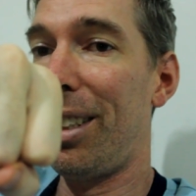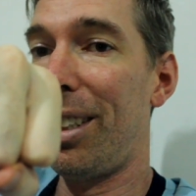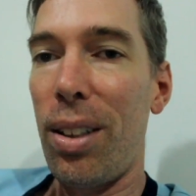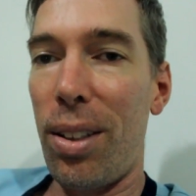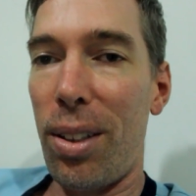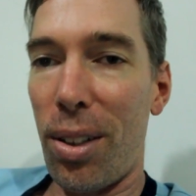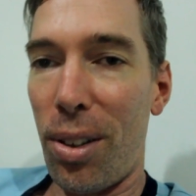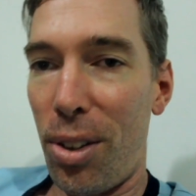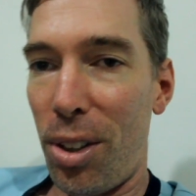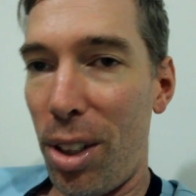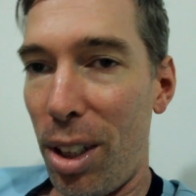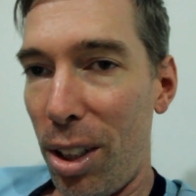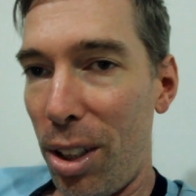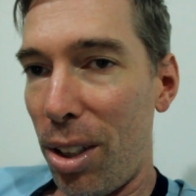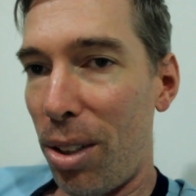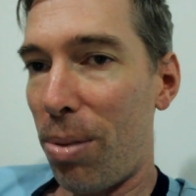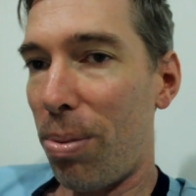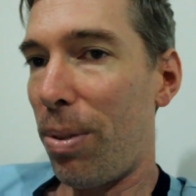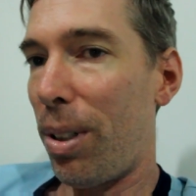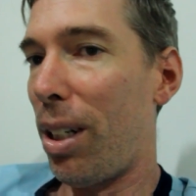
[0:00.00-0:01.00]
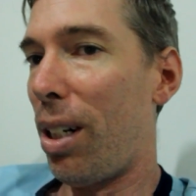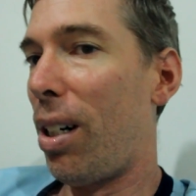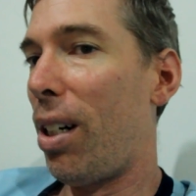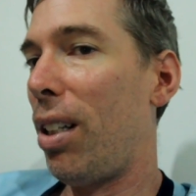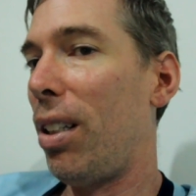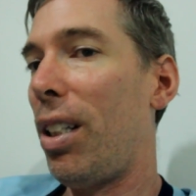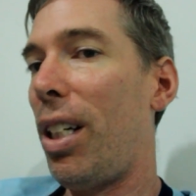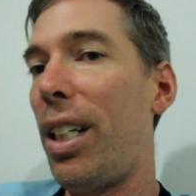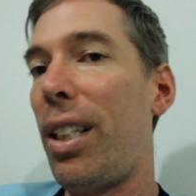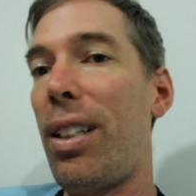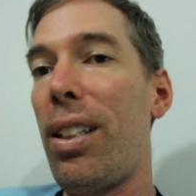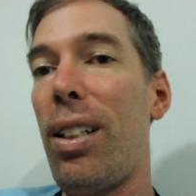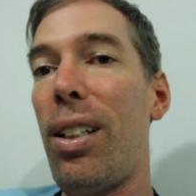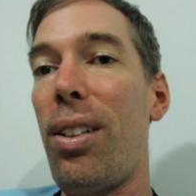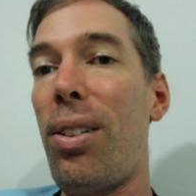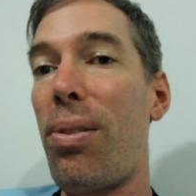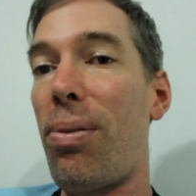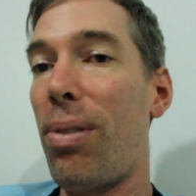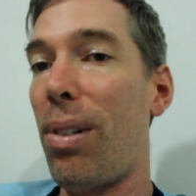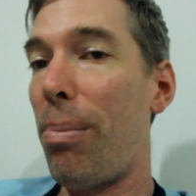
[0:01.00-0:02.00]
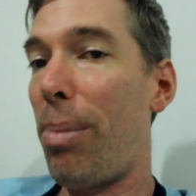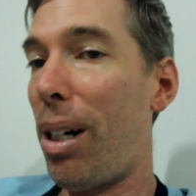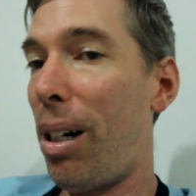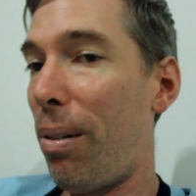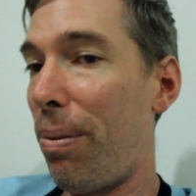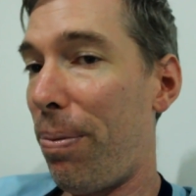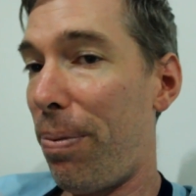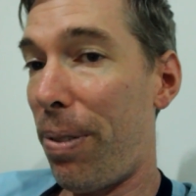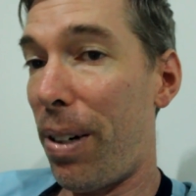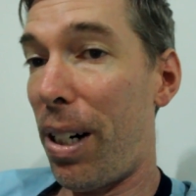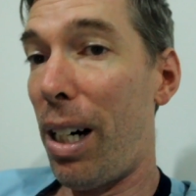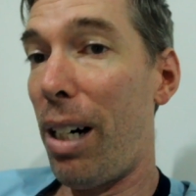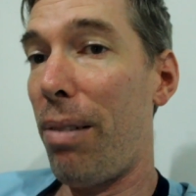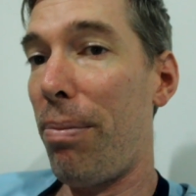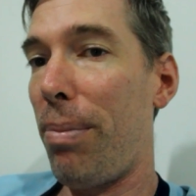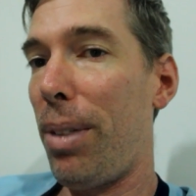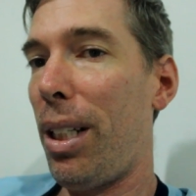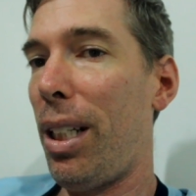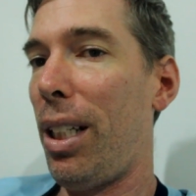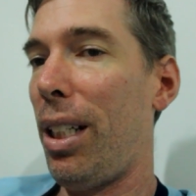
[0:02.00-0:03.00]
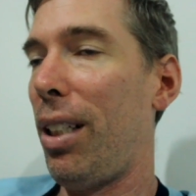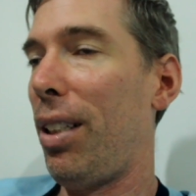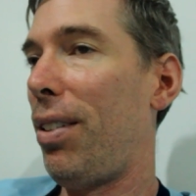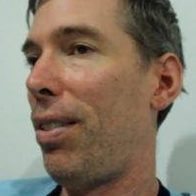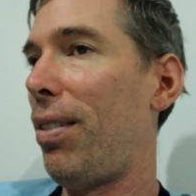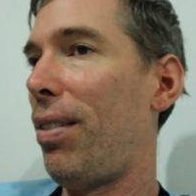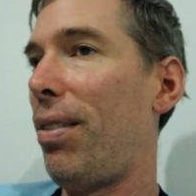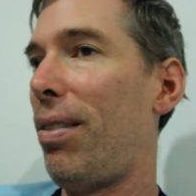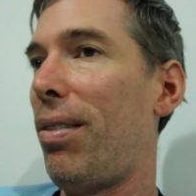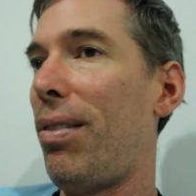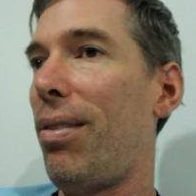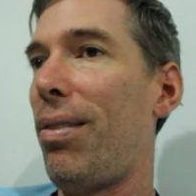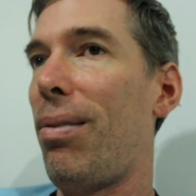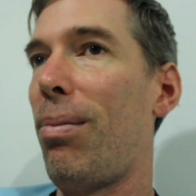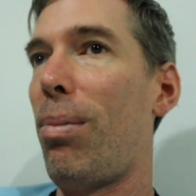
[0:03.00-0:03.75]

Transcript: So she just went on like this for about 5 minutes,